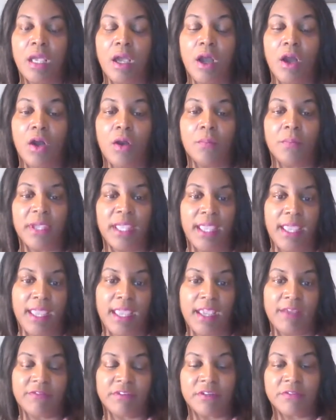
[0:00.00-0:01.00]
on
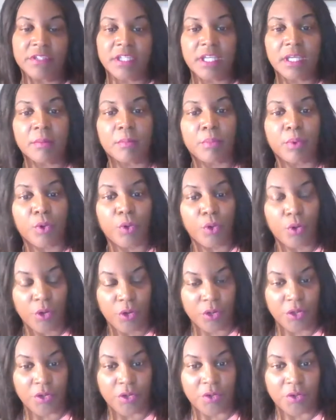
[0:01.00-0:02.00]
behalf of the
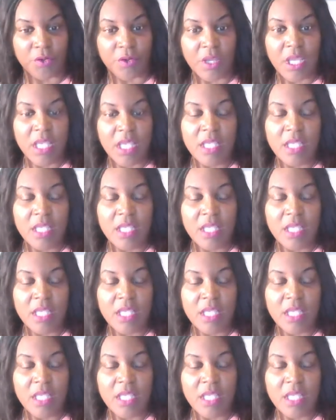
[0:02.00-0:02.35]
employer.